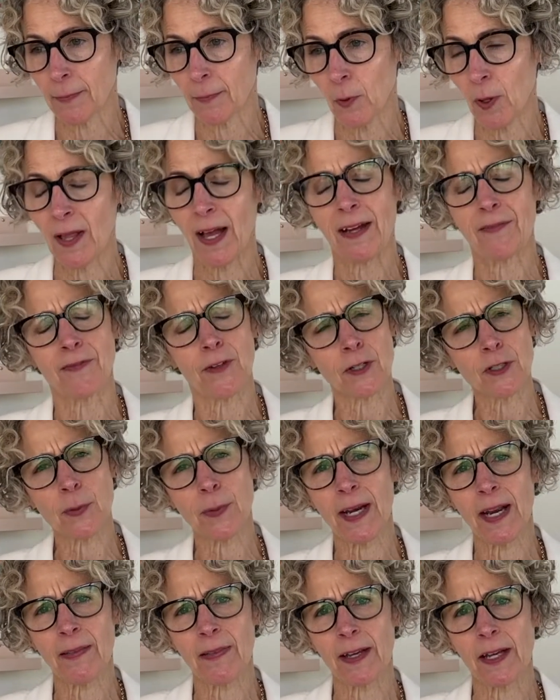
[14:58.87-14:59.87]
well, I first
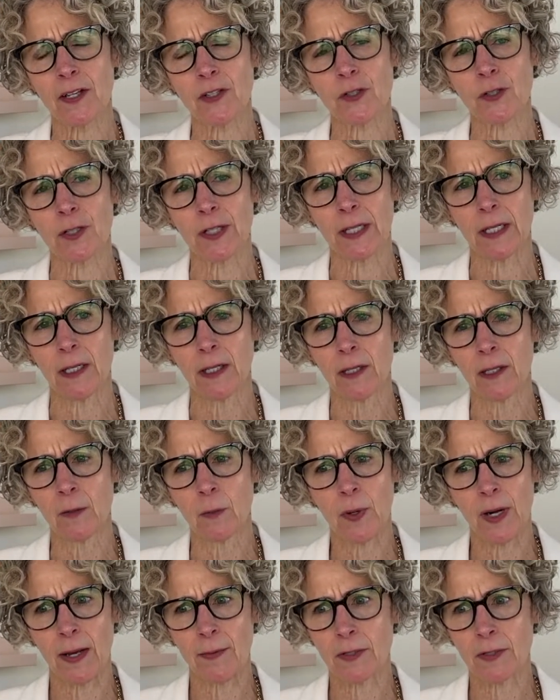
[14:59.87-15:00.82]
went out of the country when I